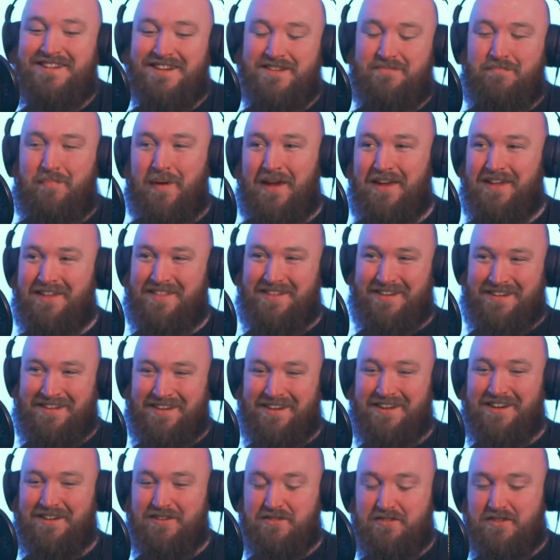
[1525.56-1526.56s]
just be the
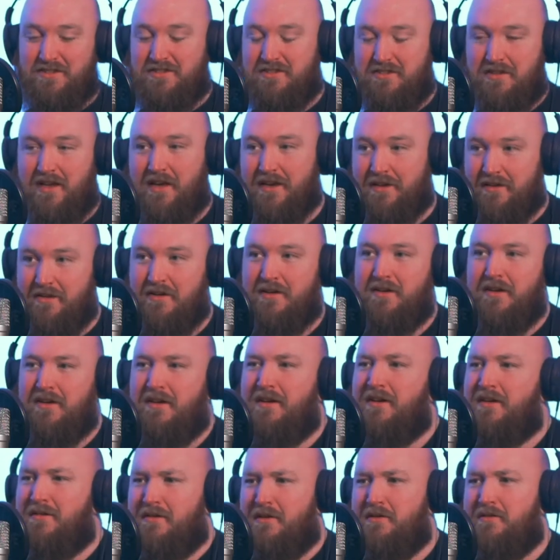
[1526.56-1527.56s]
guy who's just like,
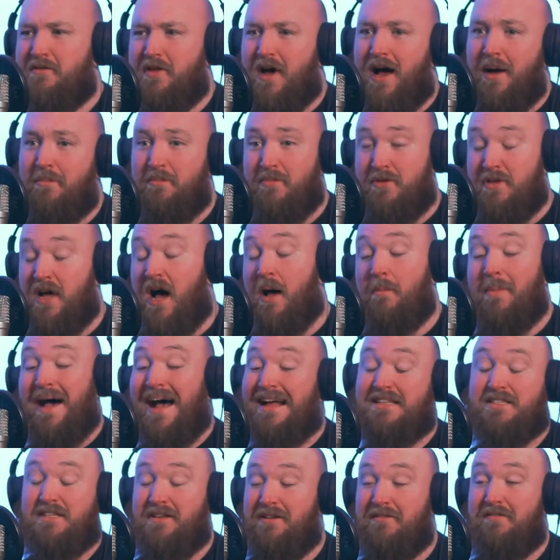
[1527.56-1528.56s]
I'm. I'm
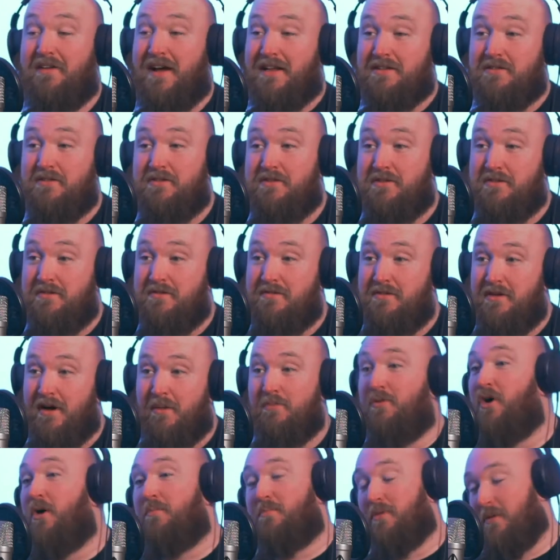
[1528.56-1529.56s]
at an event.
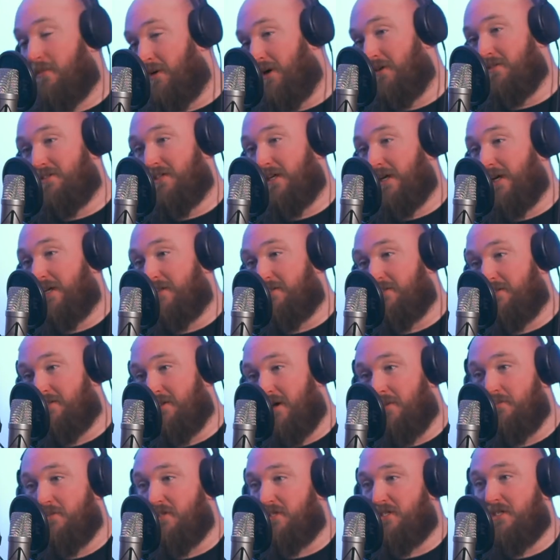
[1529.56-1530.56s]
I'm not promoting it.
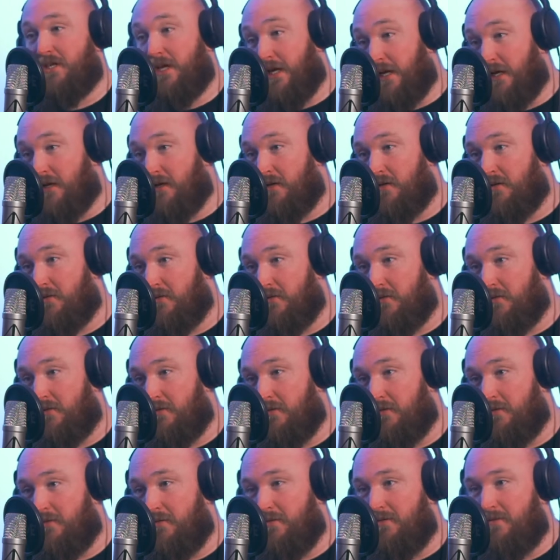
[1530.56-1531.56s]
I'm just here.
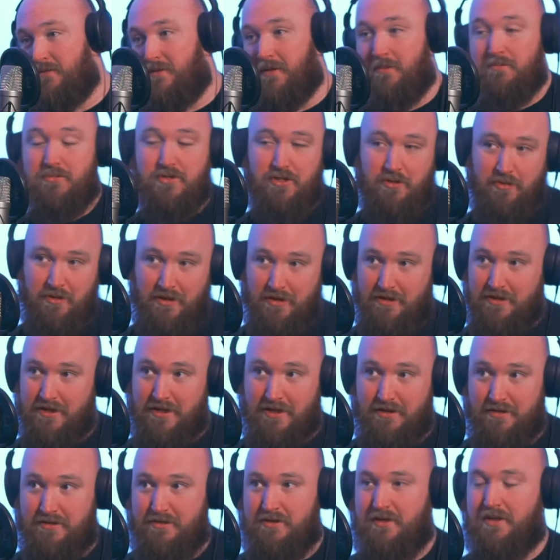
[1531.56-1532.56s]
Yeah. And I'm doing
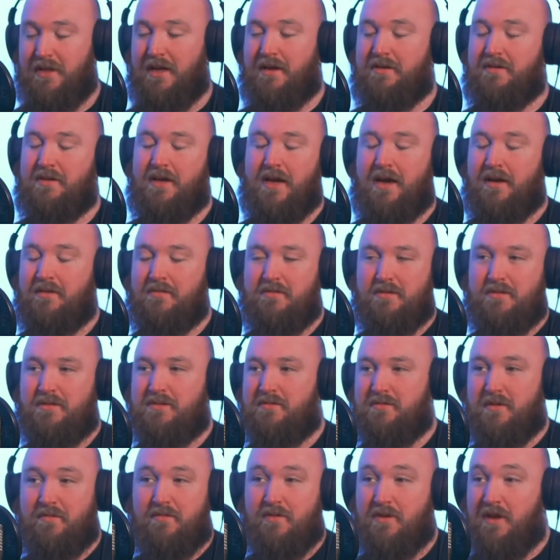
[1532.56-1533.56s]
things. And then, yeah,
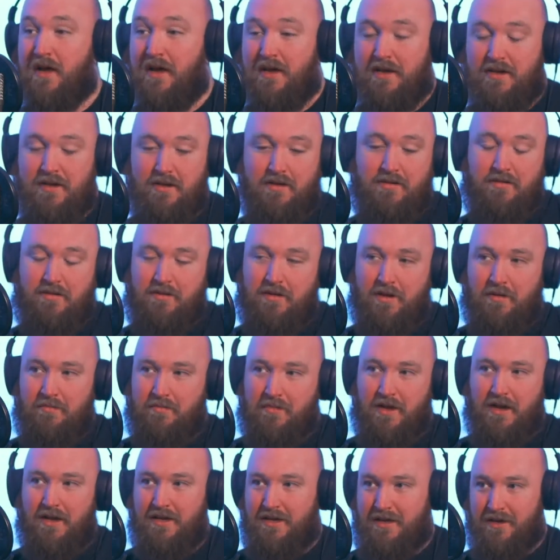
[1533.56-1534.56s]
this, if you like it, you
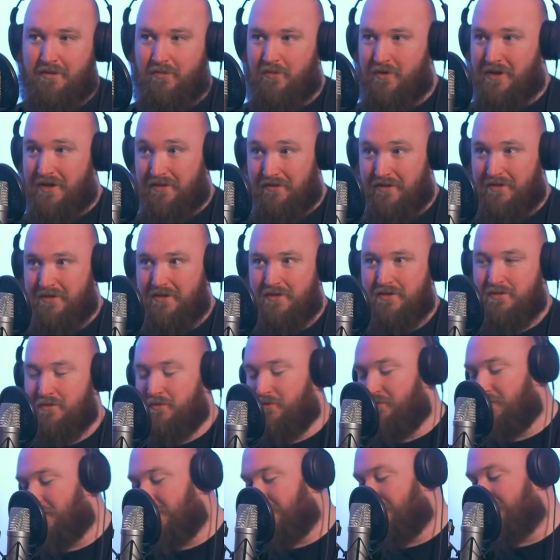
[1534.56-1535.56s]
don't like it, whatever, it's
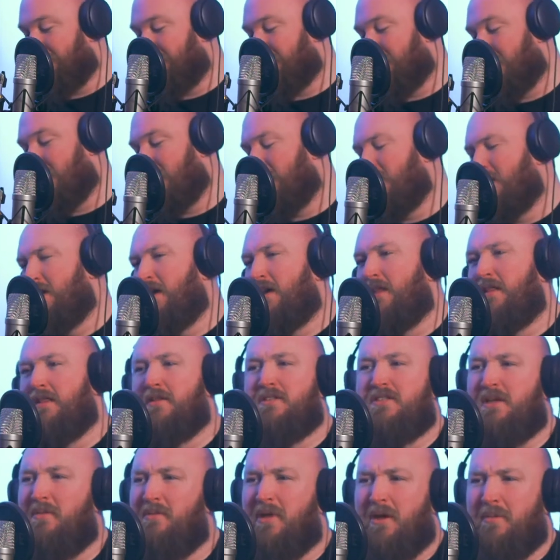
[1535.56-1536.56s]
all fine.
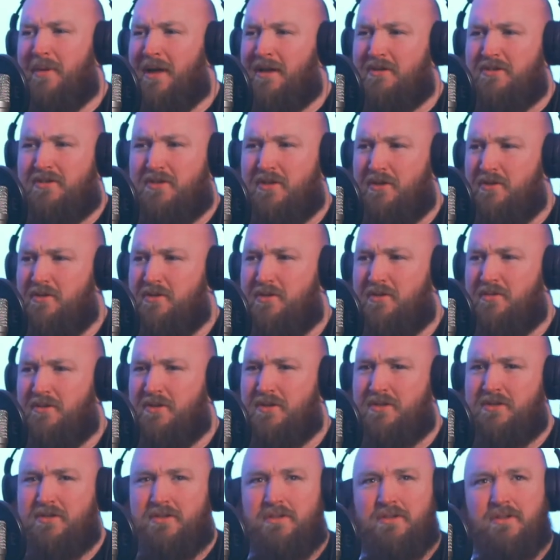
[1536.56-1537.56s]
There's something about
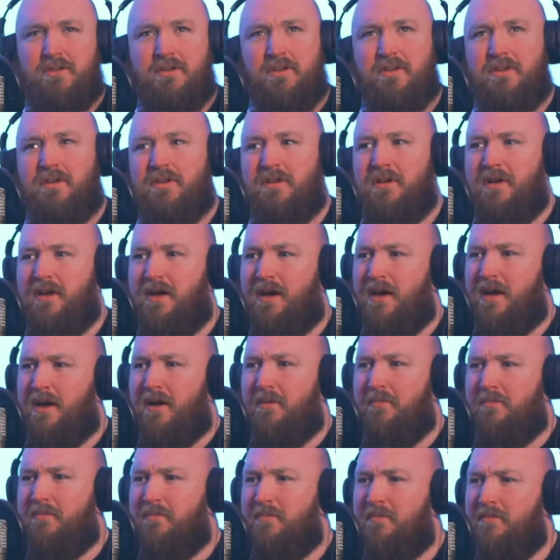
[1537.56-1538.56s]
socialness,
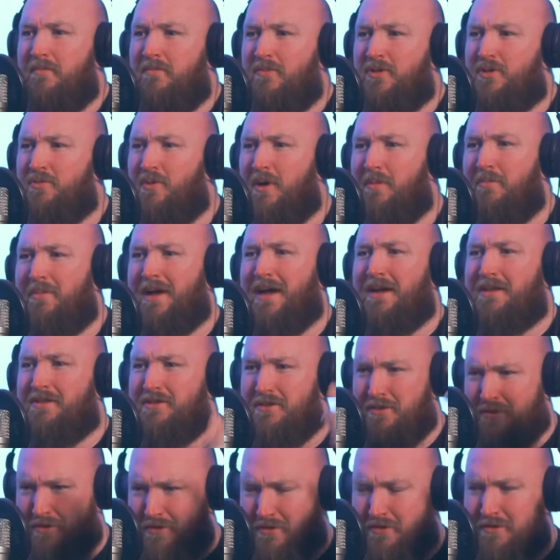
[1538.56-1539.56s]
um, which went back
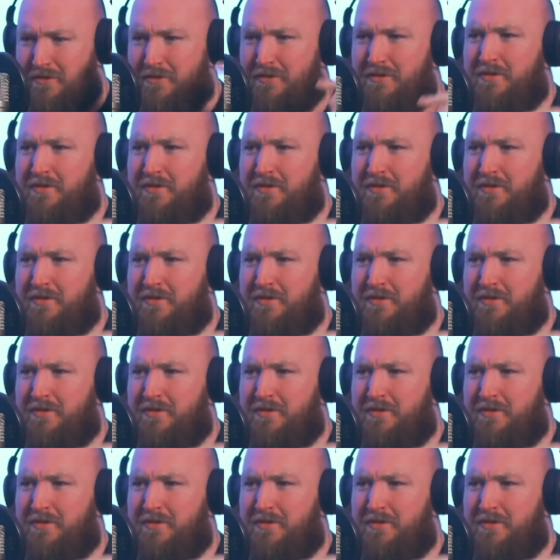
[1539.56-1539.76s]
to